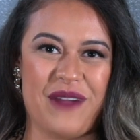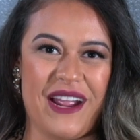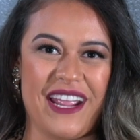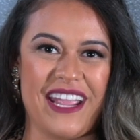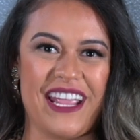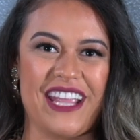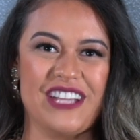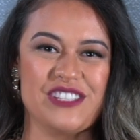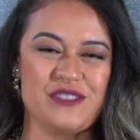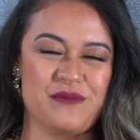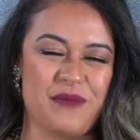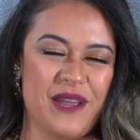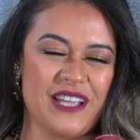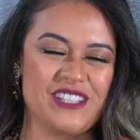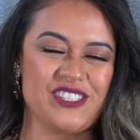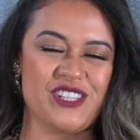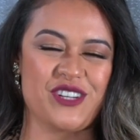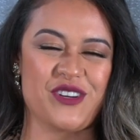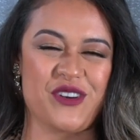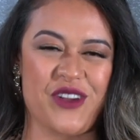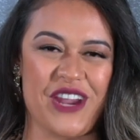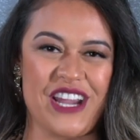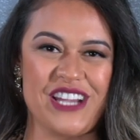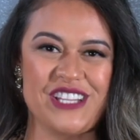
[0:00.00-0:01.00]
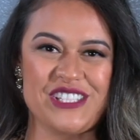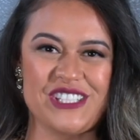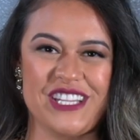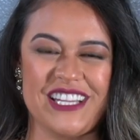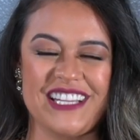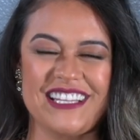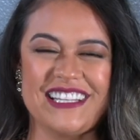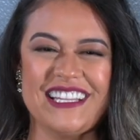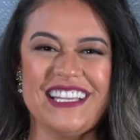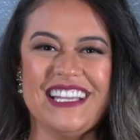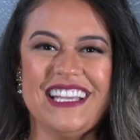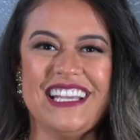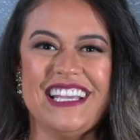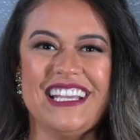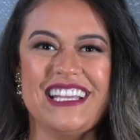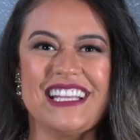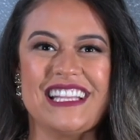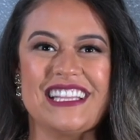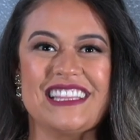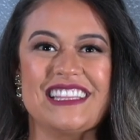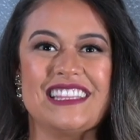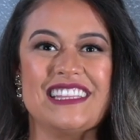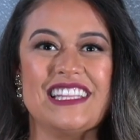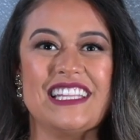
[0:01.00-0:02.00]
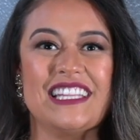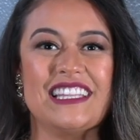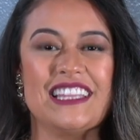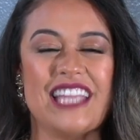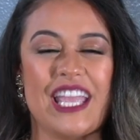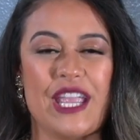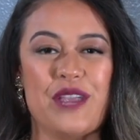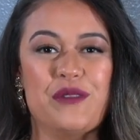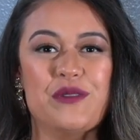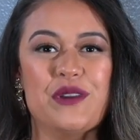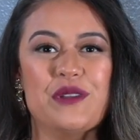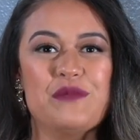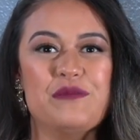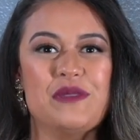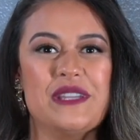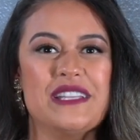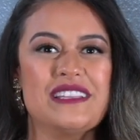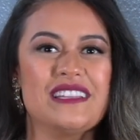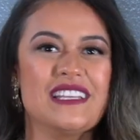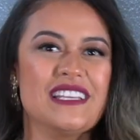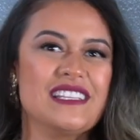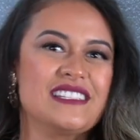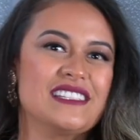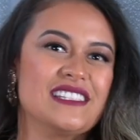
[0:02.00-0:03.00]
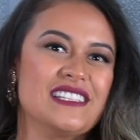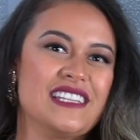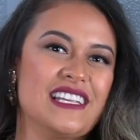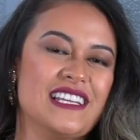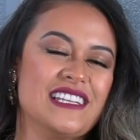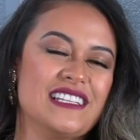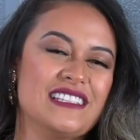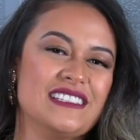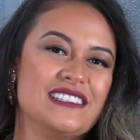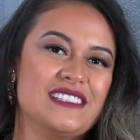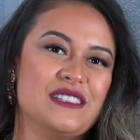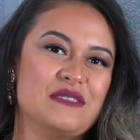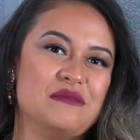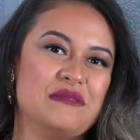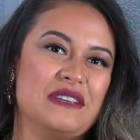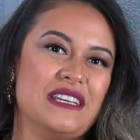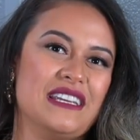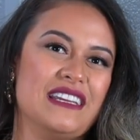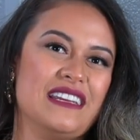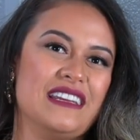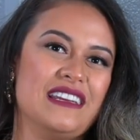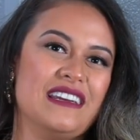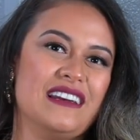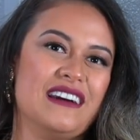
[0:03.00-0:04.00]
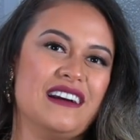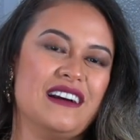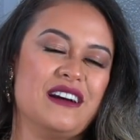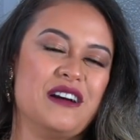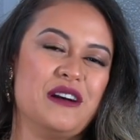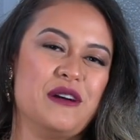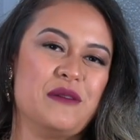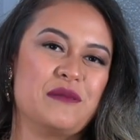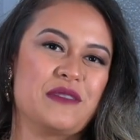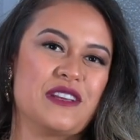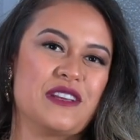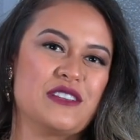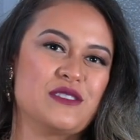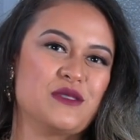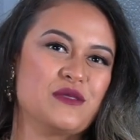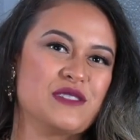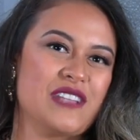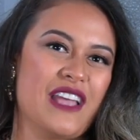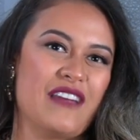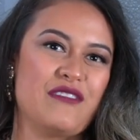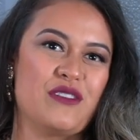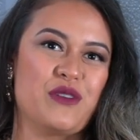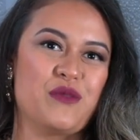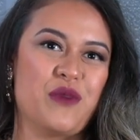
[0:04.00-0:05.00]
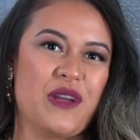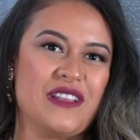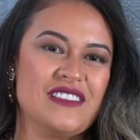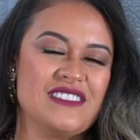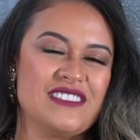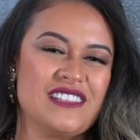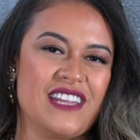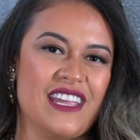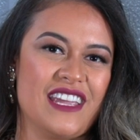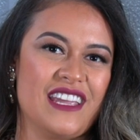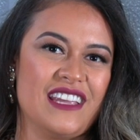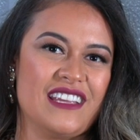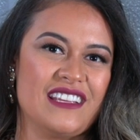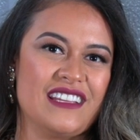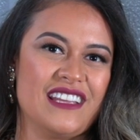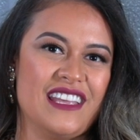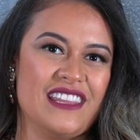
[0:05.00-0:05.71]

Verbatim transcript: my age and my generation, they would be listening to me because it was every Wednesday